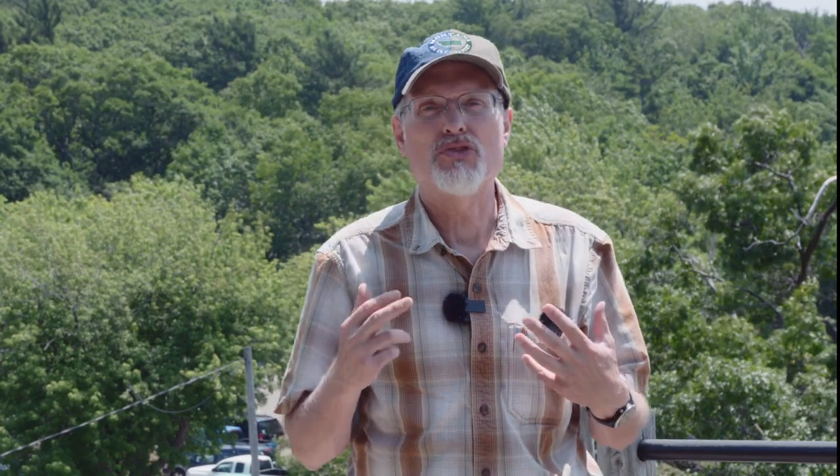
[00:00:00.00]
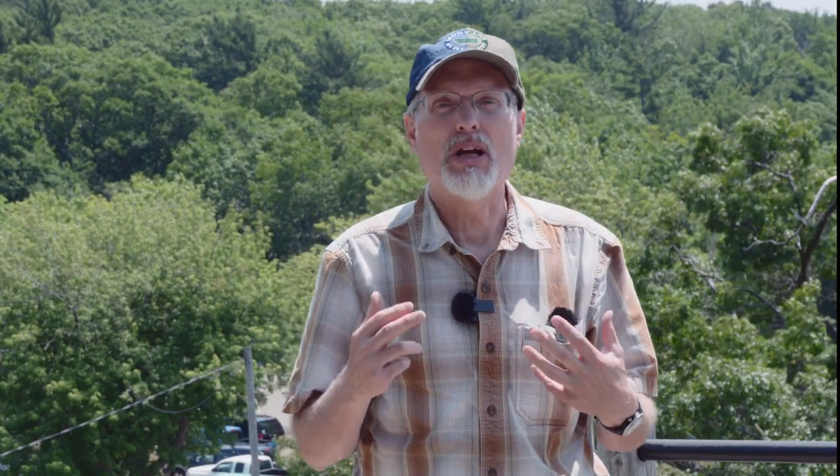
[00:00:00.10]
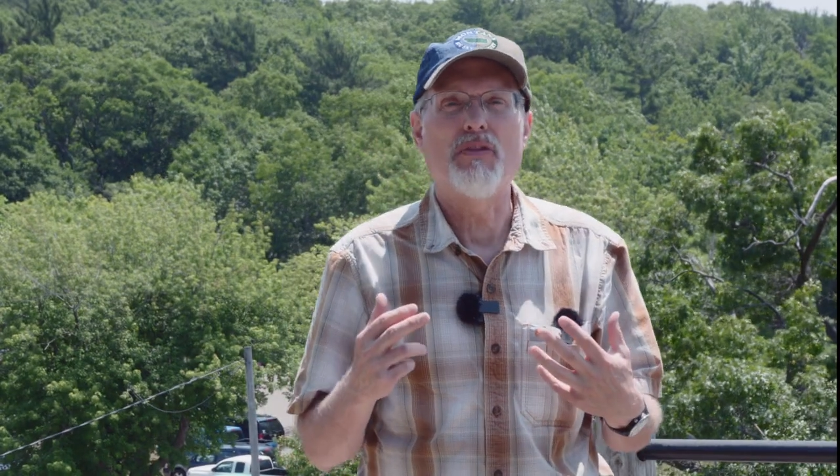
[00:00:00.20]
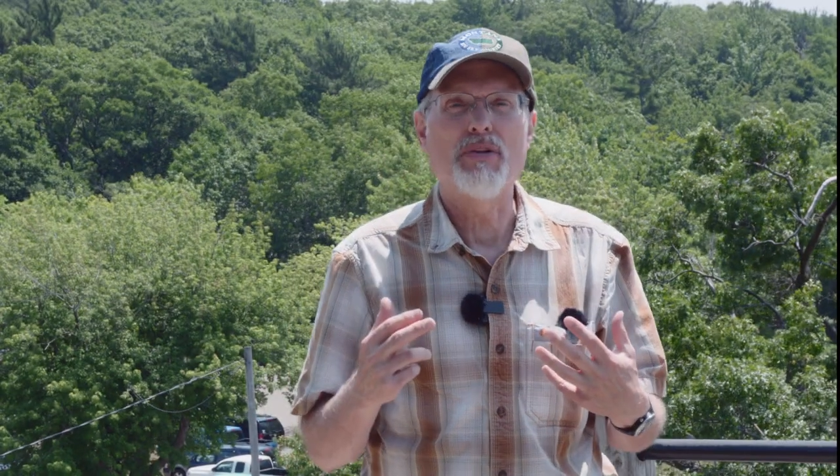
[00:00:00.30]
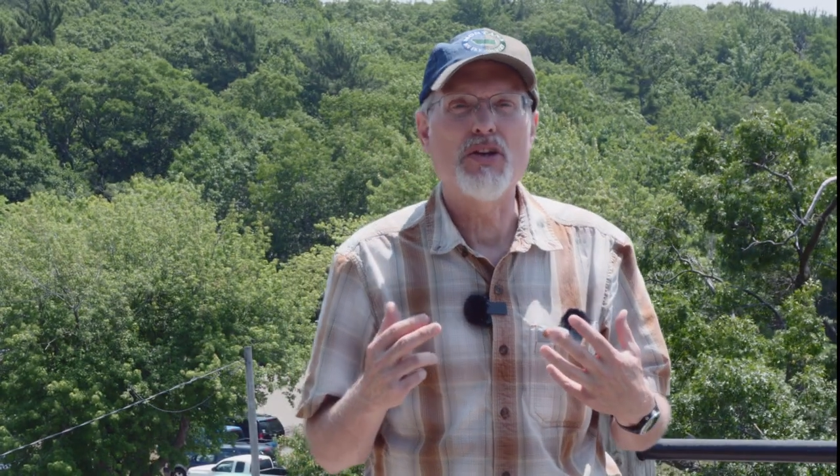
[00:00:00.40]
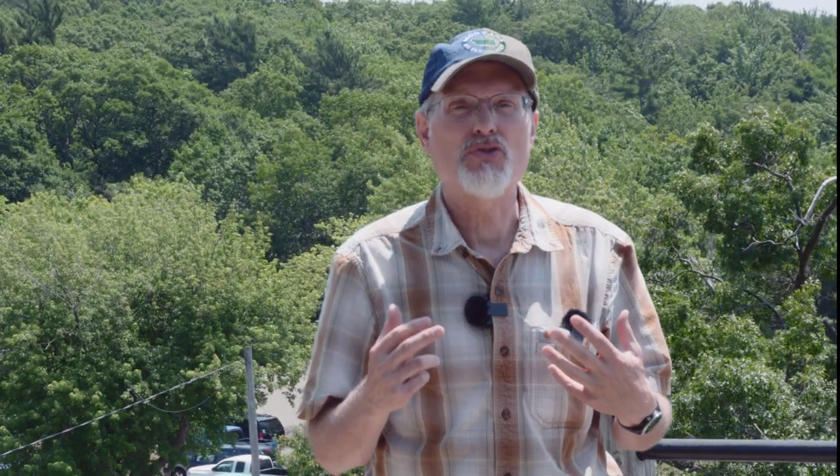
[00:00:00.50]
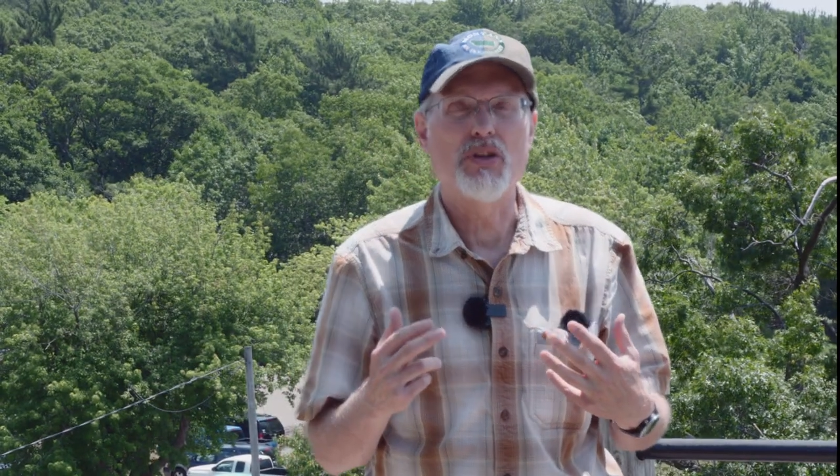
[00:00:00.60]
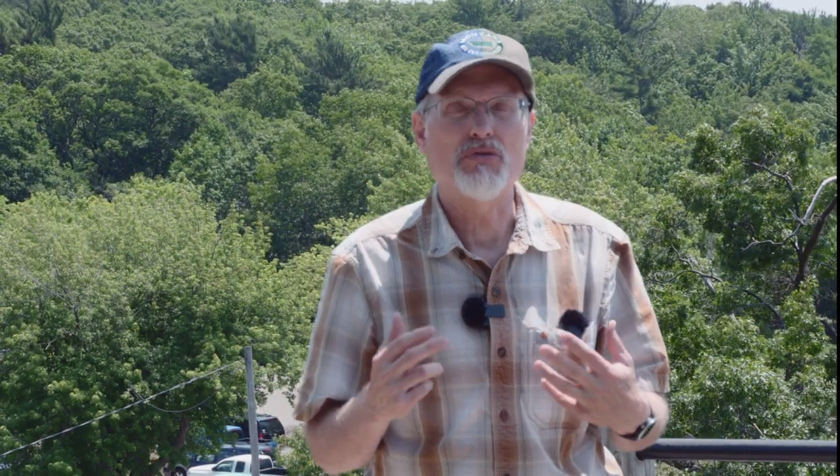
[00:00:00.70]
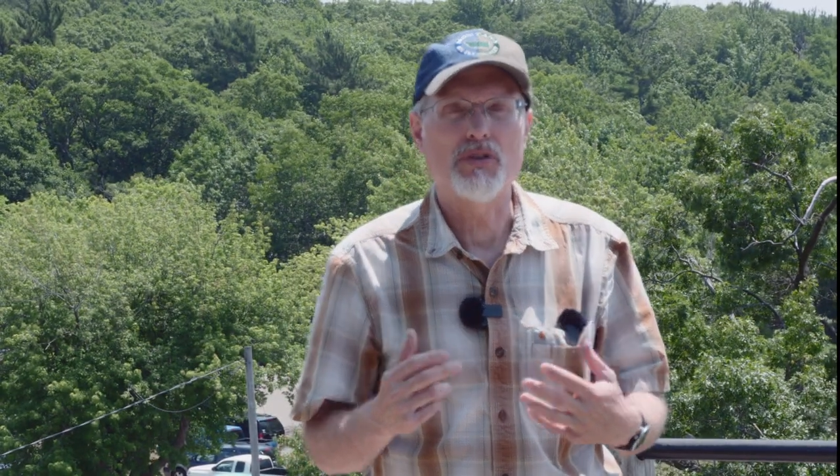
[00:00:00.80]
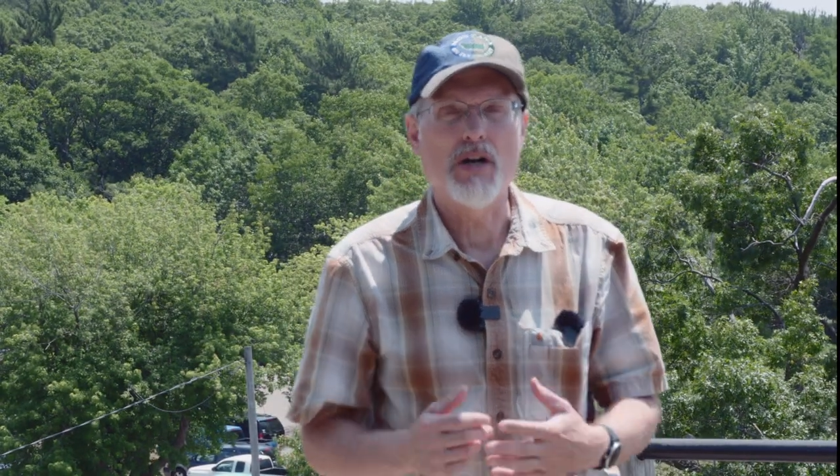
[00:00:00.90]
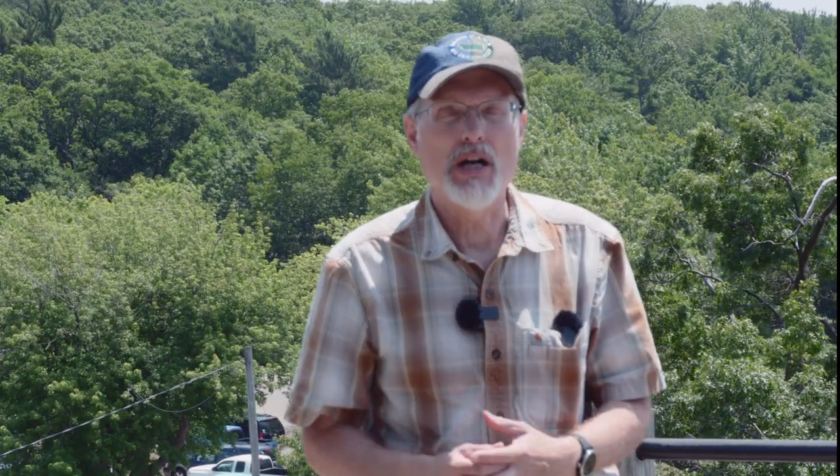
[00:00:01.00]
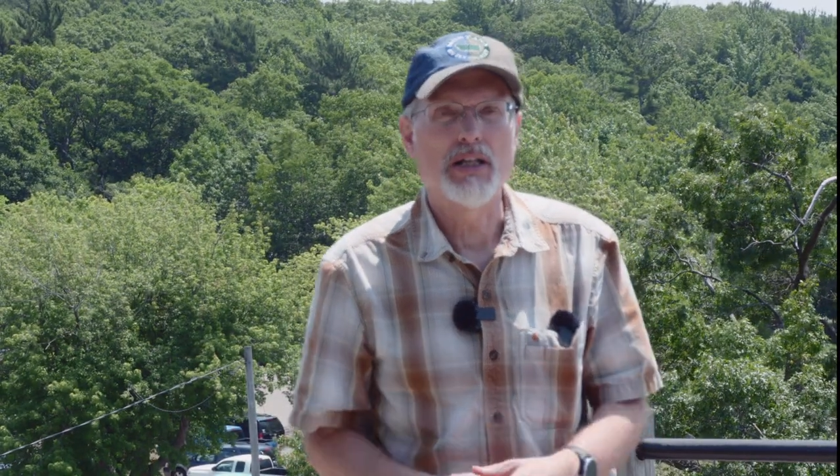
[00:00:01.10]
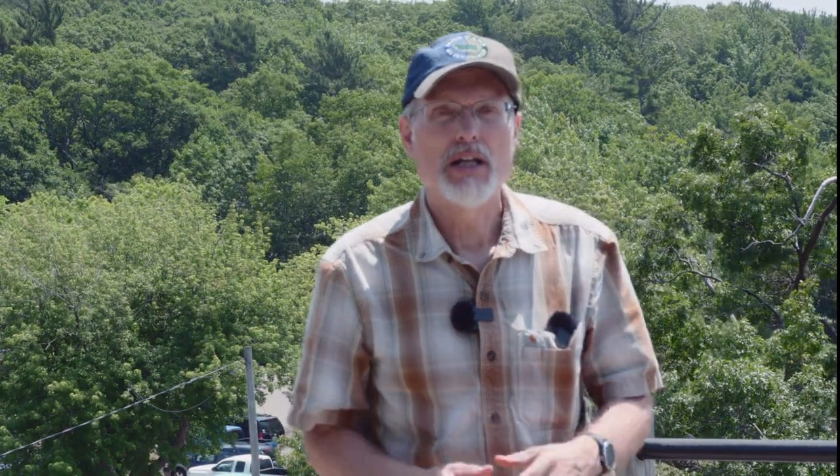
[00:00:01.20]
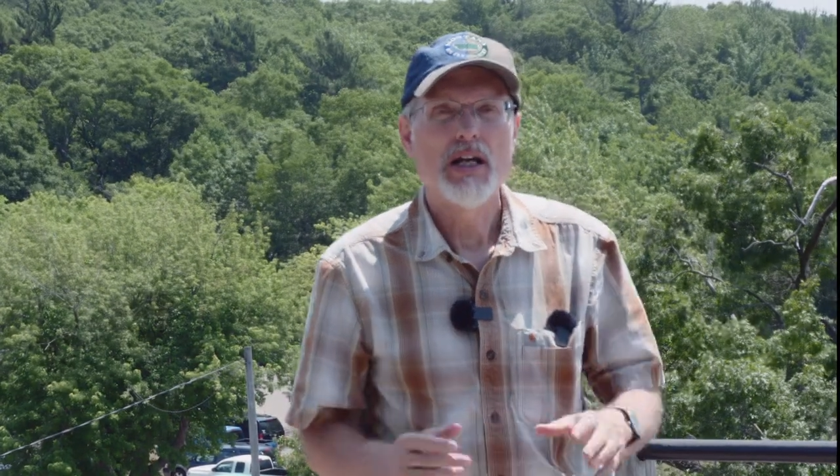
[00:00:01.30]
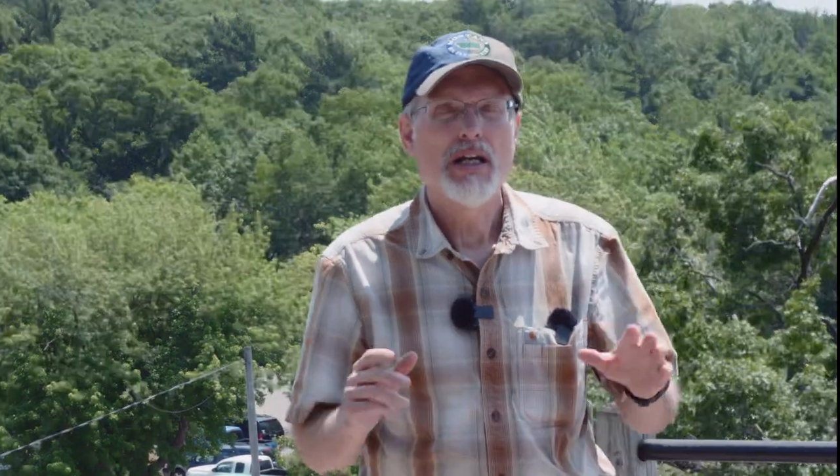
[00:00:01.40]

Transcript: salvation of God.